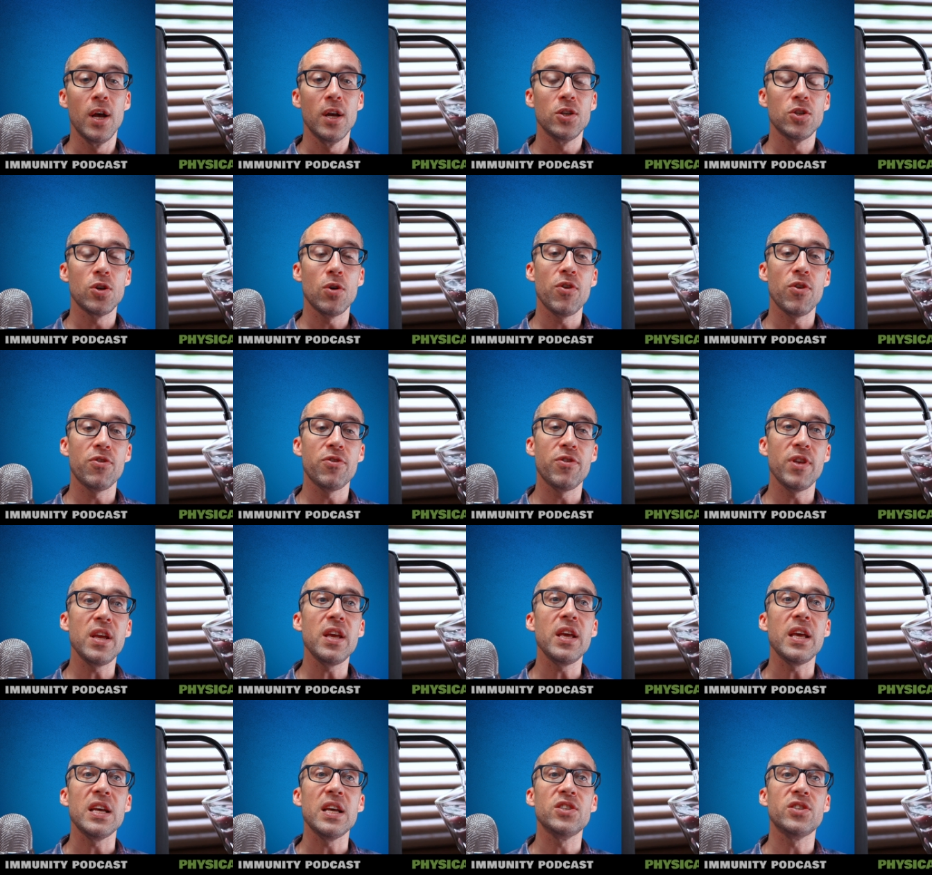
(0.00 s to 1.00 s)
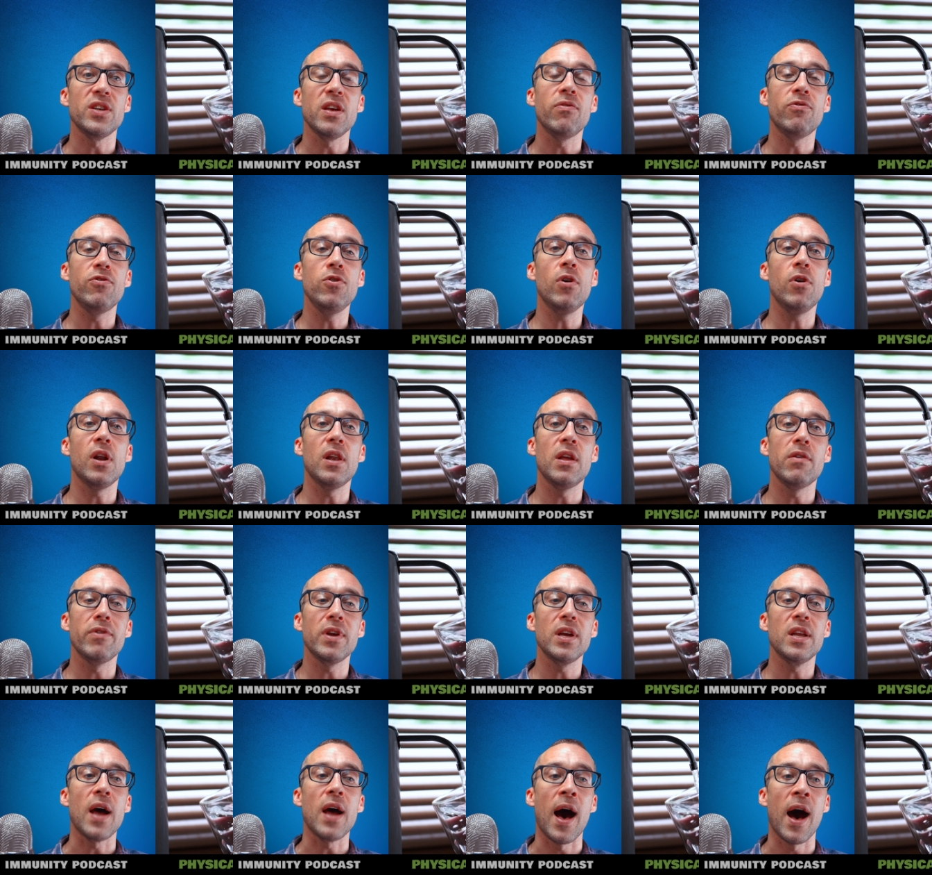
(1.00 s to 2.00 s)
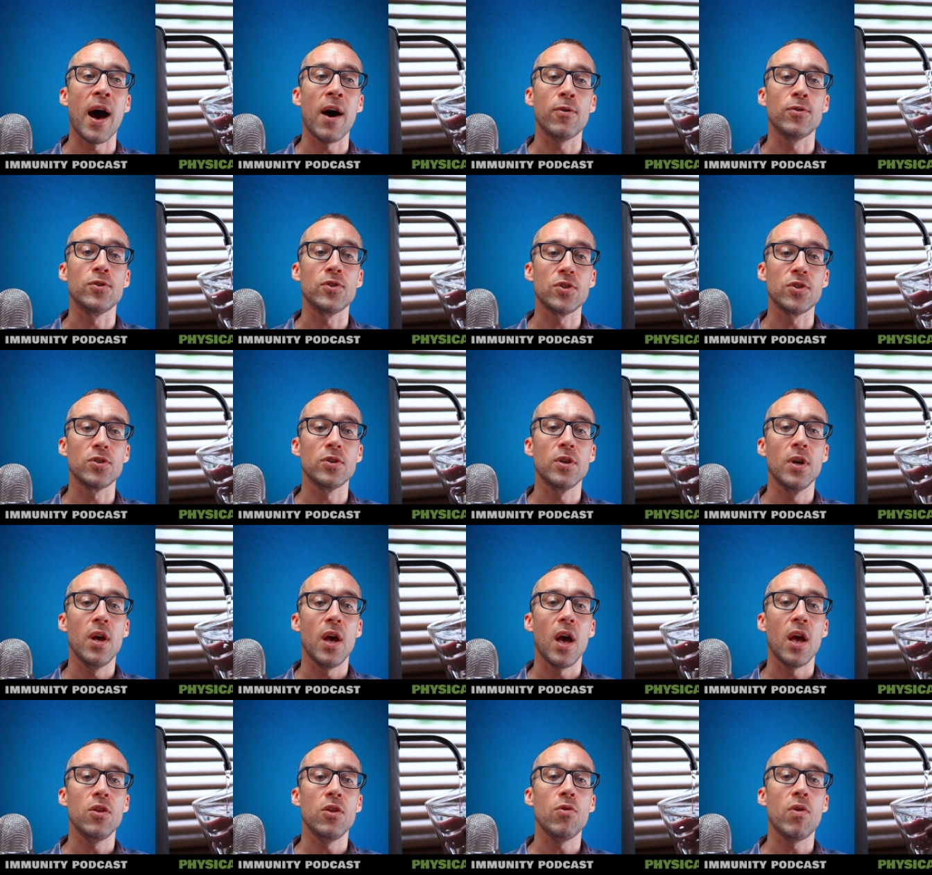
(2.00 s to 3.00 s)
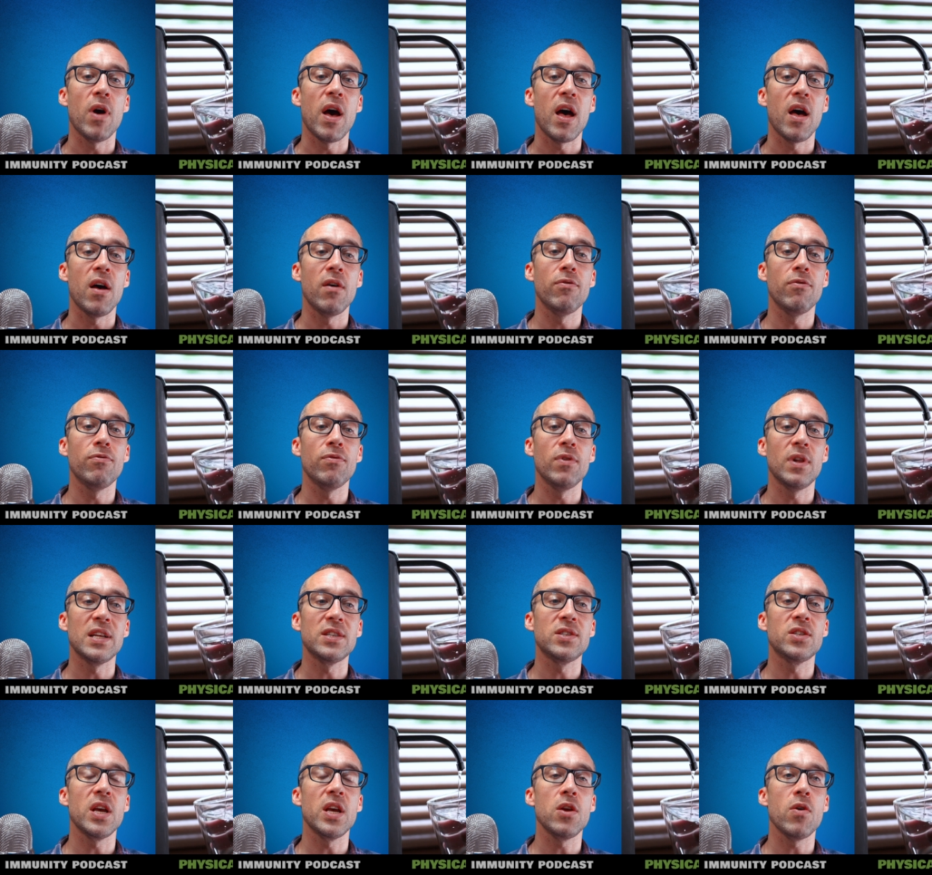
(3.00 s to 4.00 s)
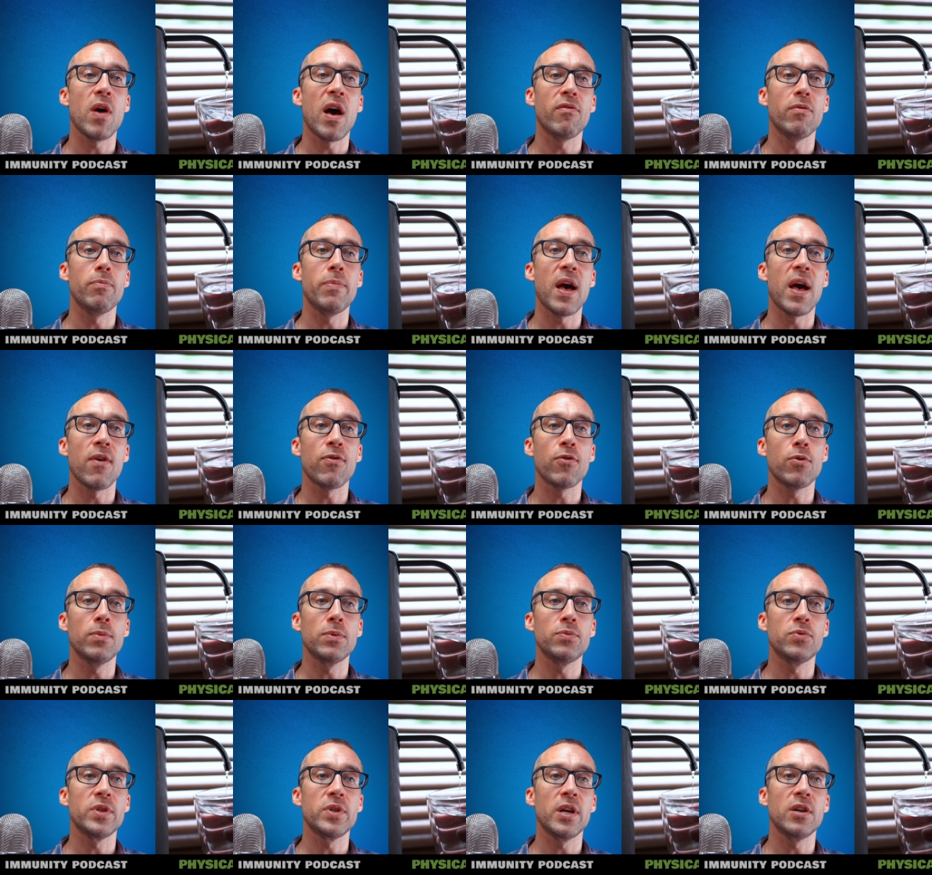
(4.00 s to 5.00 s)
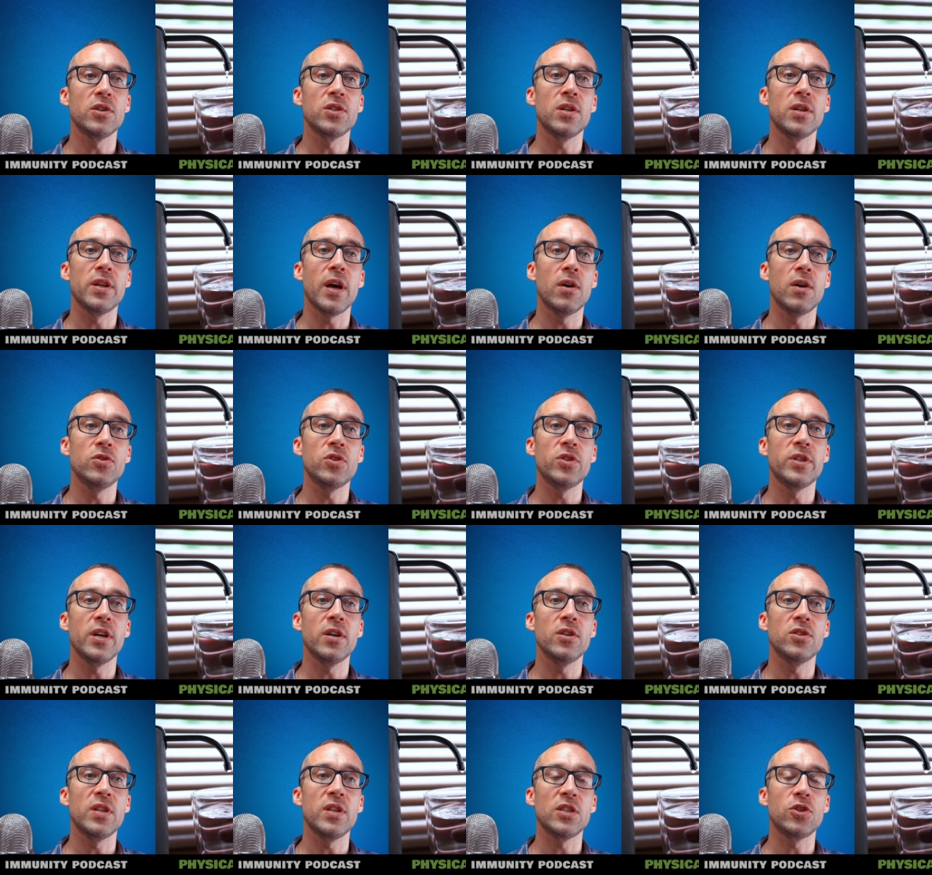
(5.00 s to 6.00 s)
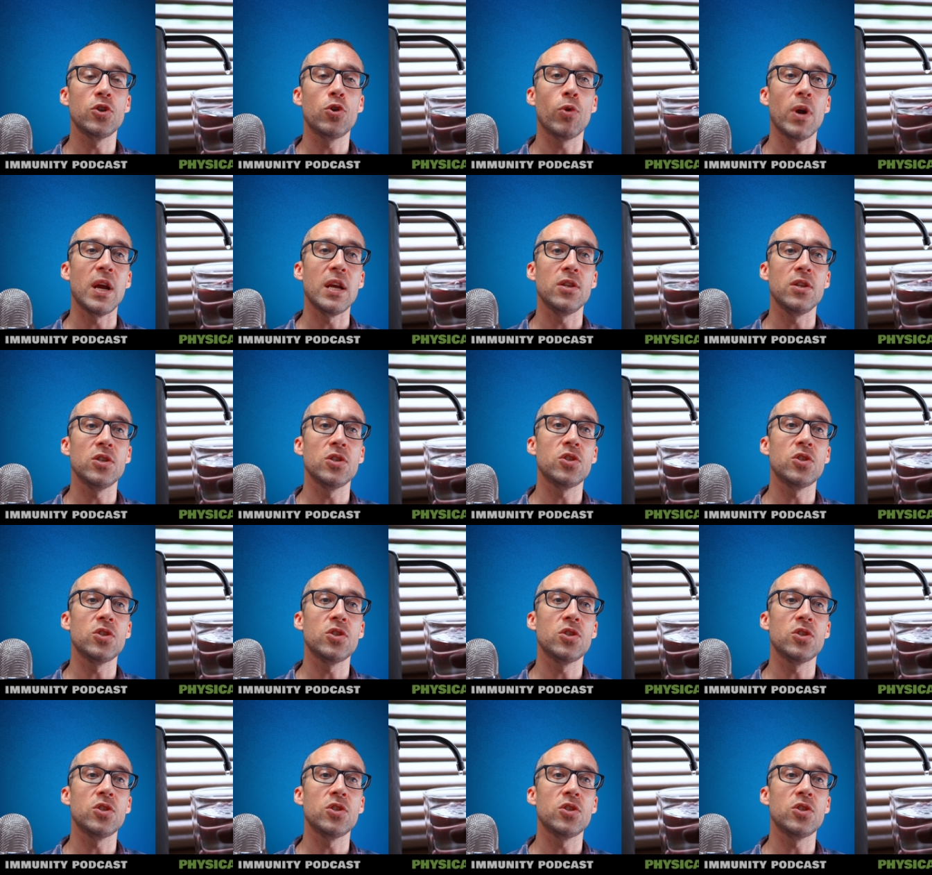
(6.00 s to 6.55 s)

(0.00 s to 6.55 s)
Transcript: So the thing is, if you're living in a house and you have, let's say you have a bathroom upstairs and downstairs, that's great.